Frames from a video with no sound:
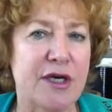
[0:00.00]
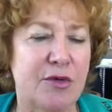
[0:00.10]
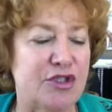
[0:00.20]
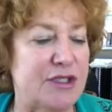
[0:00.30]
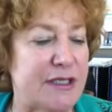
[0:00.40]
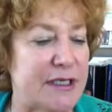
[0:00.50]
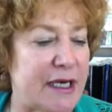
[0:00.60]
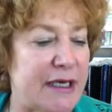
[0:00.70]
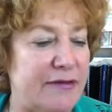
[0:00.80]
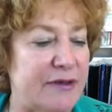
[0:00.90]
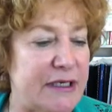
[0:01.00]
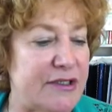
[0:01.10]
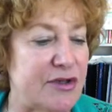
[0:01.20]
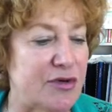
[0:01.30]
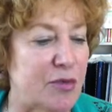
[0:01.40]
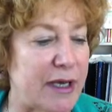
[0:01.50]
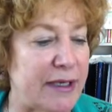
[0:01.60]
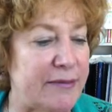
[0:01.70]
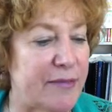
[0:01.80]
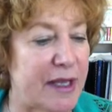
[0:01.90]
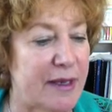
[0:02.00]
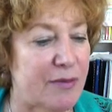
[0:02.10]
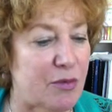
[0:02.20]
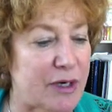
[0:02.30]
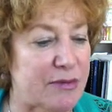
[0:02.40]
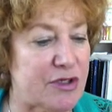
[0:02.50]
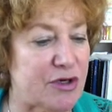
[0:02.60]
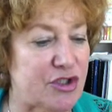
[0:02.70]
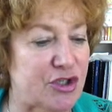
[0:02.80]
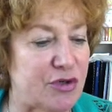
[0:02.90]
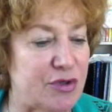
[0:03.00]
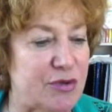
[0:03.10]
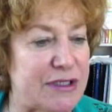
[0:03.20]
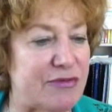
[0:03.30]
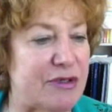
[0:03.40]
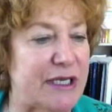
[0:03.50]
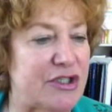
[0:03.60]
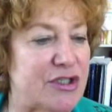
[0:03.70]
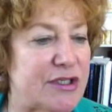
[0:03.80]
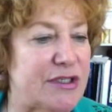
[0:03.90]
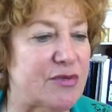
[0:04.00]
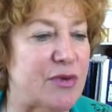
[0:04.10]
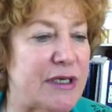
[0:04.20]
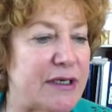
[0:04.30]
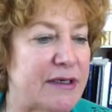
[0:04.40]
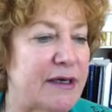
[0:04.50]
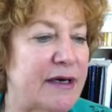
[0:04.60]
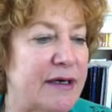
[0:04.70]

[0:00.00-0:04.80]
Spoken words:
which is the kind of easier way. But what I was going to show you is in relation to this week,